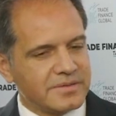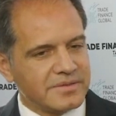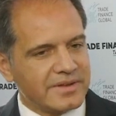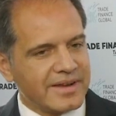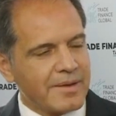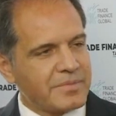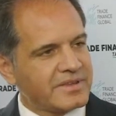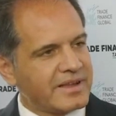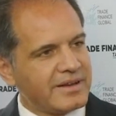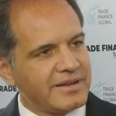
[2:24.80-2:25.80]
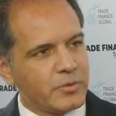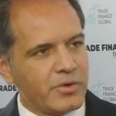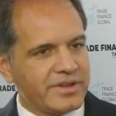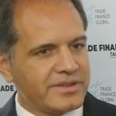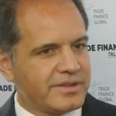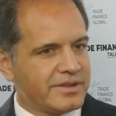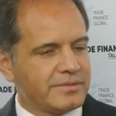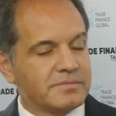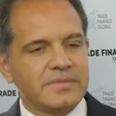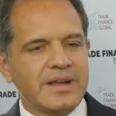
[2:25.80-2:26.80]
capital, liquidity,
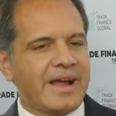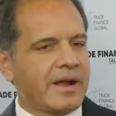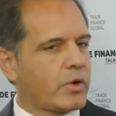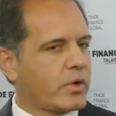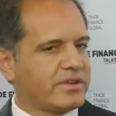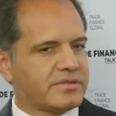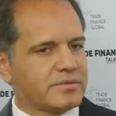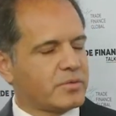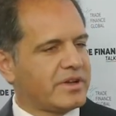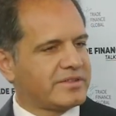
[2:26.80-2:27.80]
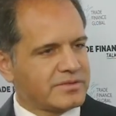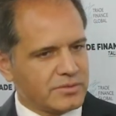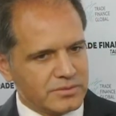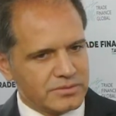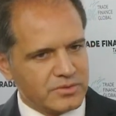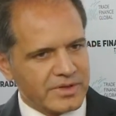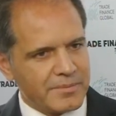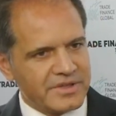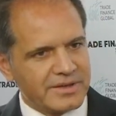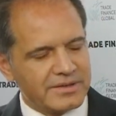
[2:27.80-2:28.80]
and credit related to
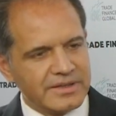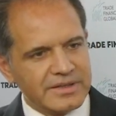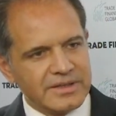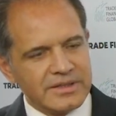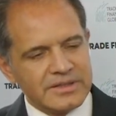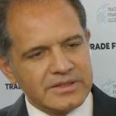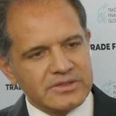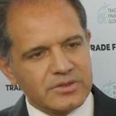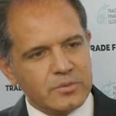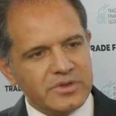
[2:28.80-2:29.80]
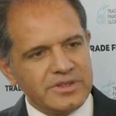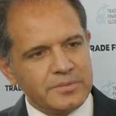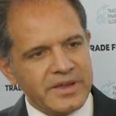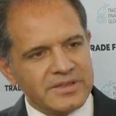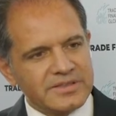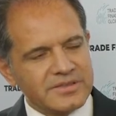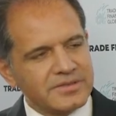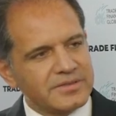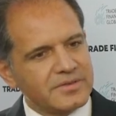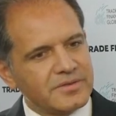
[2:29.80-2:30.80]
capital. So it would depend
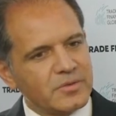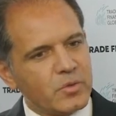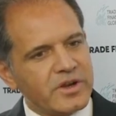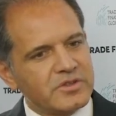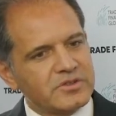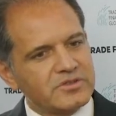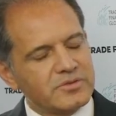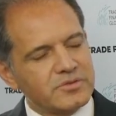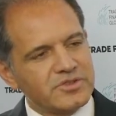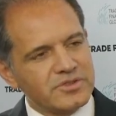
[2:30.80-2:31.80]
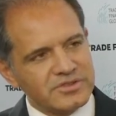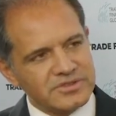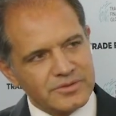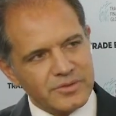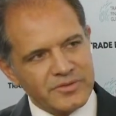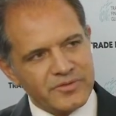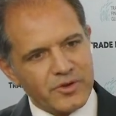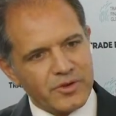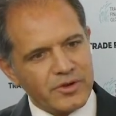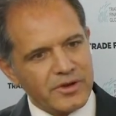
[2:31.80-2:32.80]
what your institution is looking
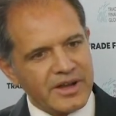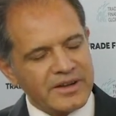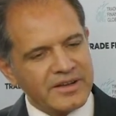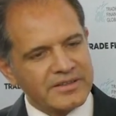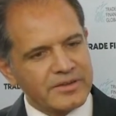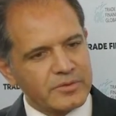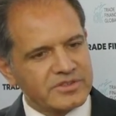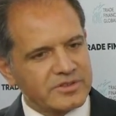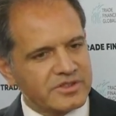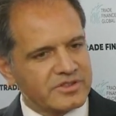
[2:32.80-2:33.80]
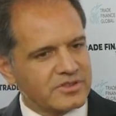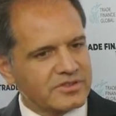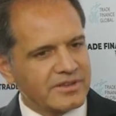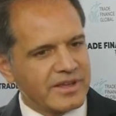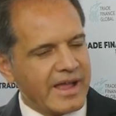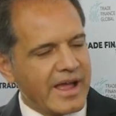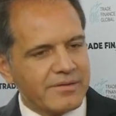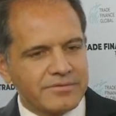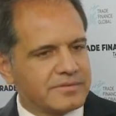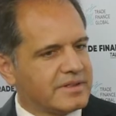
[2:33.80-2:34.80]
for and the restrictions that they
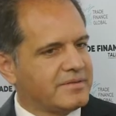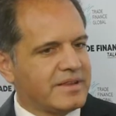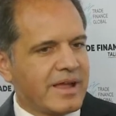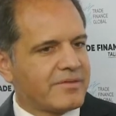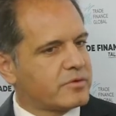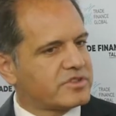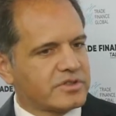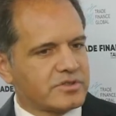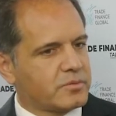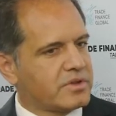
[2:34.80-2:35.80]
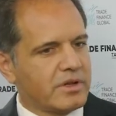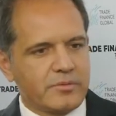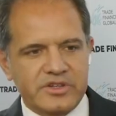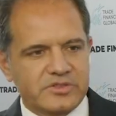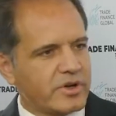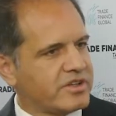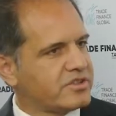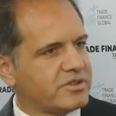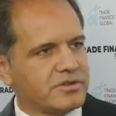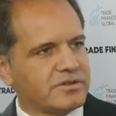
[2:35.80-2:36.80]
have, if they have restrictions with leverage
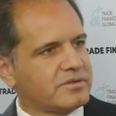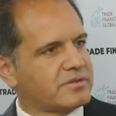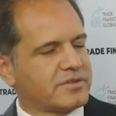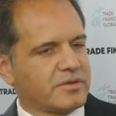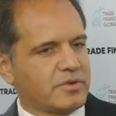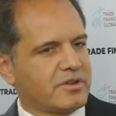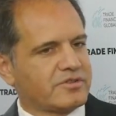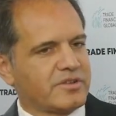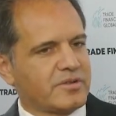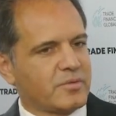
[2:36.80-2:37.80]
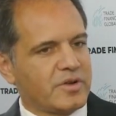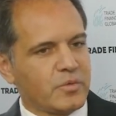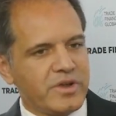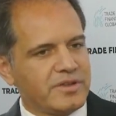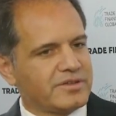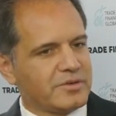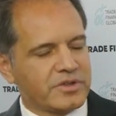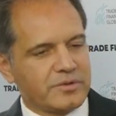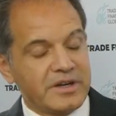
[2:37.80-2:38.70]
ratio or with liquidity, whatever.